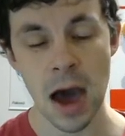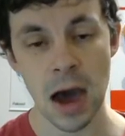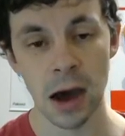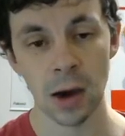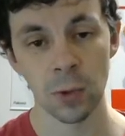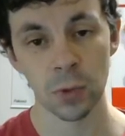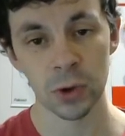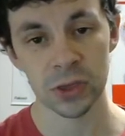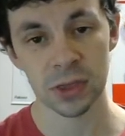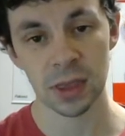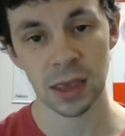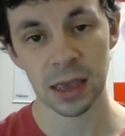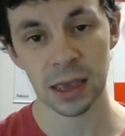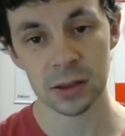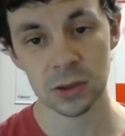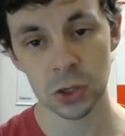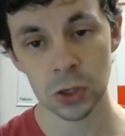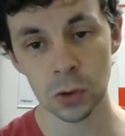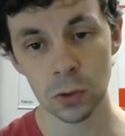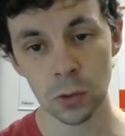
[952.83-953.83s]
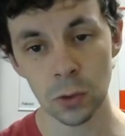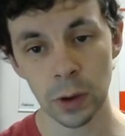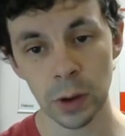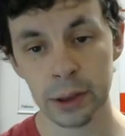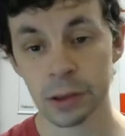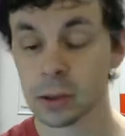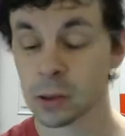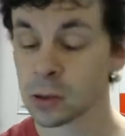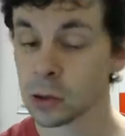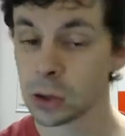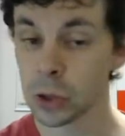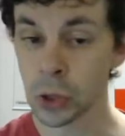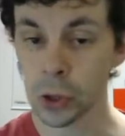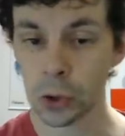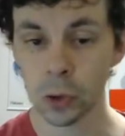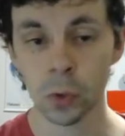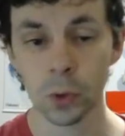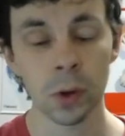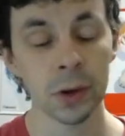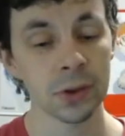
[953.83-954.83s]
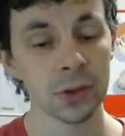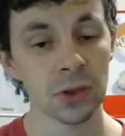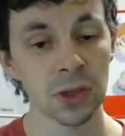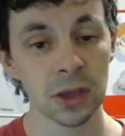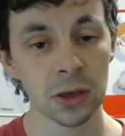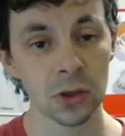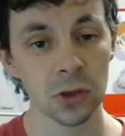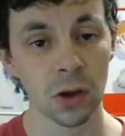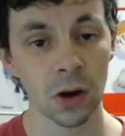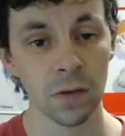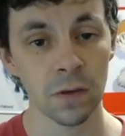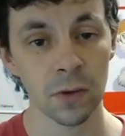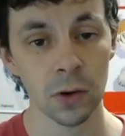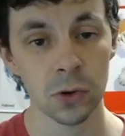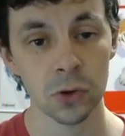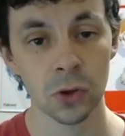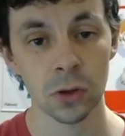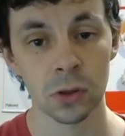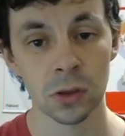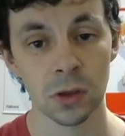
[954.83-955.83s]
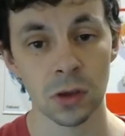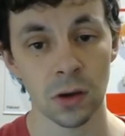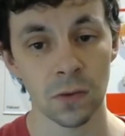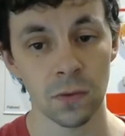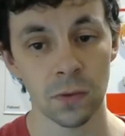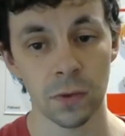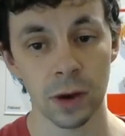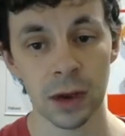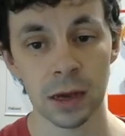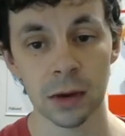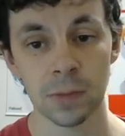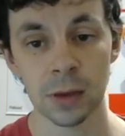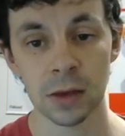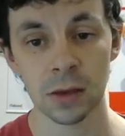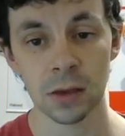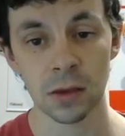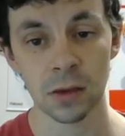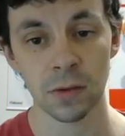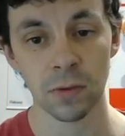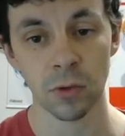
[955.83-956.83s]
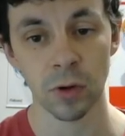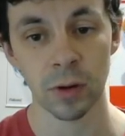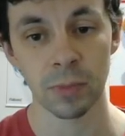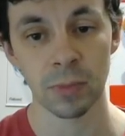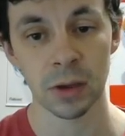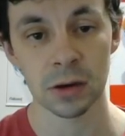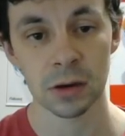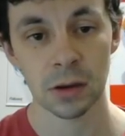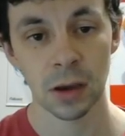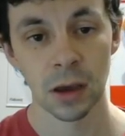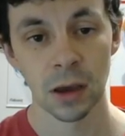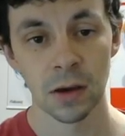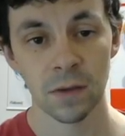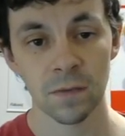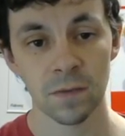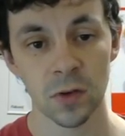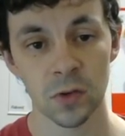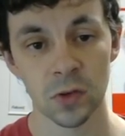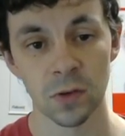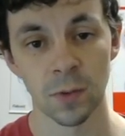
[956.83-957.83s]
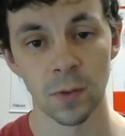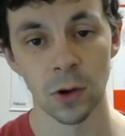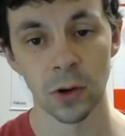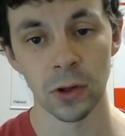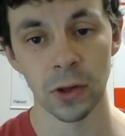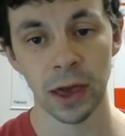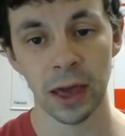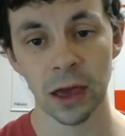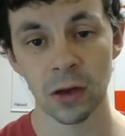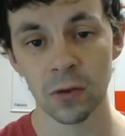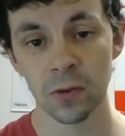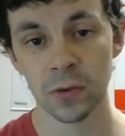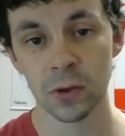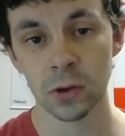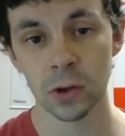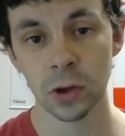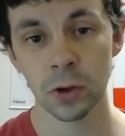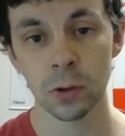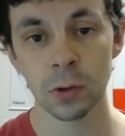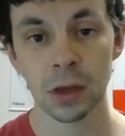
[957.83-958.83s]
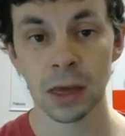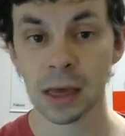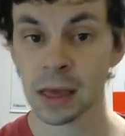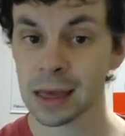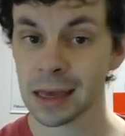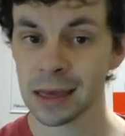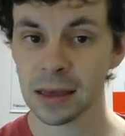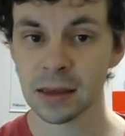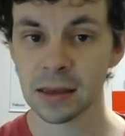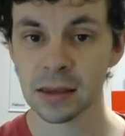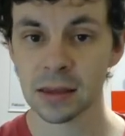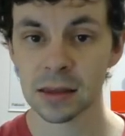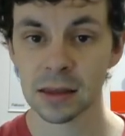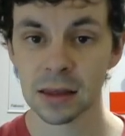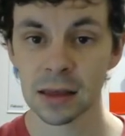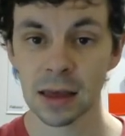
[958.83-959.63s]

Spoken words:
with 2 new 6-star versions of raid pieces of equipment. First of all, Elf Cloak is